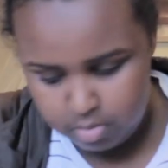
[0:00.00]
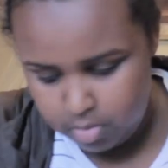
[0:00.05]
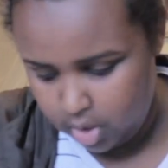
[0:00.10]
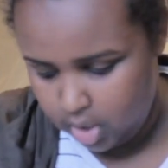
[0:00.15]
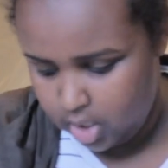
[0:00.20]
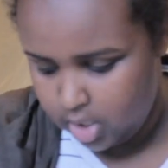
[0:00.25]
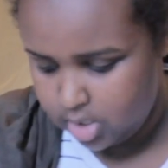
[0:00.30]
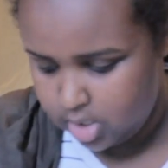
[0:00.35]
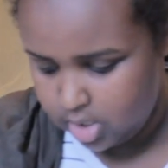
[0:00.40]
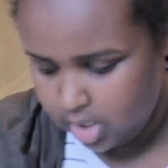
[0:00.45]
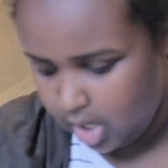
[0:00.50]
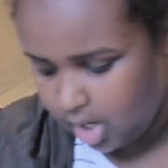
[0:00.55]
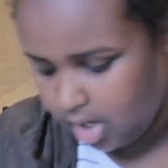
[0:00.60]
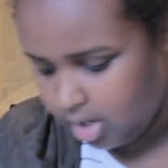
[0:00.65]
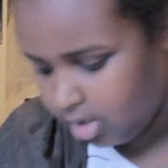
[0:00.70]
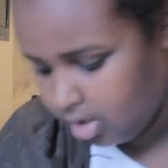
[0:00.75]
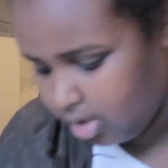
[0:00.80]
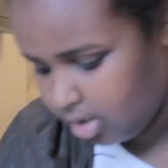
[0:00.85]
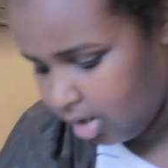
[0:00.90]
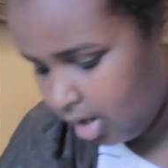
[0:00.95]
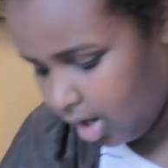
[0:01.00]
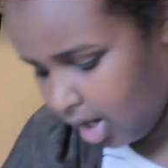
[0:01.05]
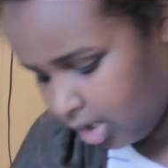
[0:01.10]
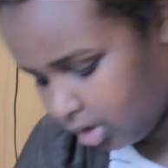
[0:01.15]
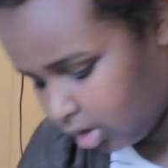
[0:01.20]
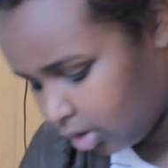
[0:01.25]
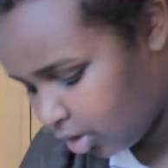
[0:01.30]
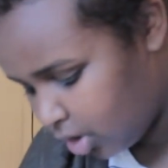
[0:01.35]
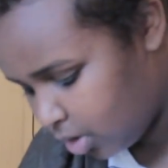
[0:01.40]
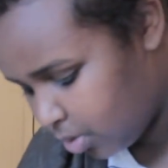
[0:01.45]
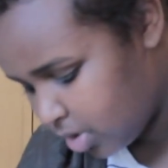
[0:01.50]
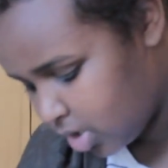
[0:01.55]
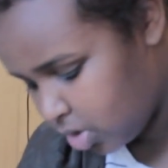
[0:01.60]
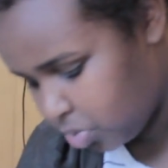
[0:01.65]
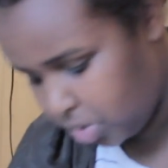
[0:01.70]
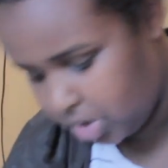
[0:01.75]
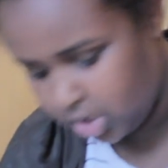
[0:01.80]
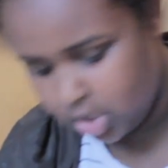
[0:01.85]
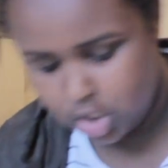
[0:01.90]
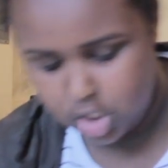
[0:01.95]
because I thought it was
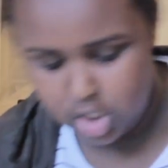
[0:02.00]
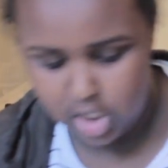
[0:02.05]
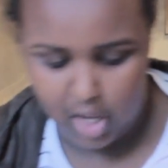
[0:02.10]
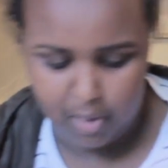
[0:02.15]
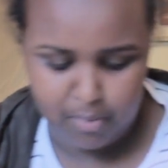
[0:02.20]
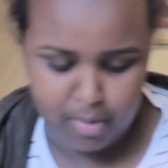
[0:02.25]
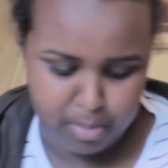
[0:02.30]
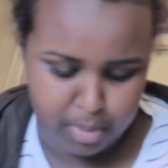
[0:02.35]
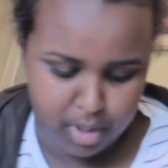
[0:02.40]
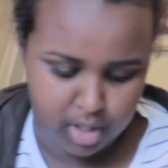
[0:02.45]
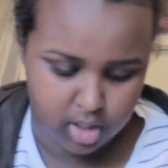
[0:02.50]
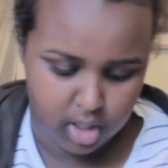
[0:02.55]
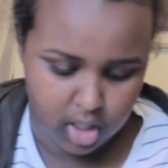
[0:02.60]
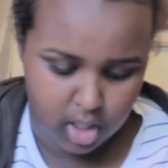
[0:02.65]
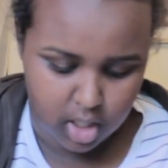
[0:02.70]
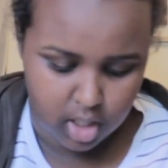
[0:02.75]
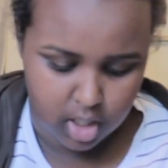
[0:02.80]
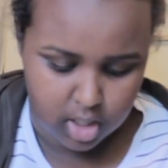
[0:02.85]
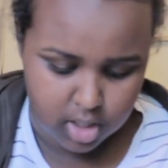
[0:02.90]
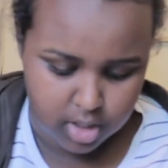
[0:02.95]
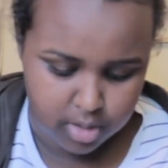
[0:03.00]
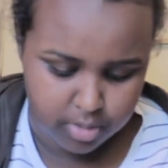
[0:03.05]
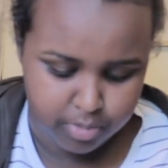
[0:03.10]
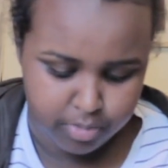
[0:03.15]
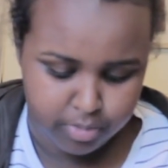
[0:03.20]
sweet that she gave me a birthday card.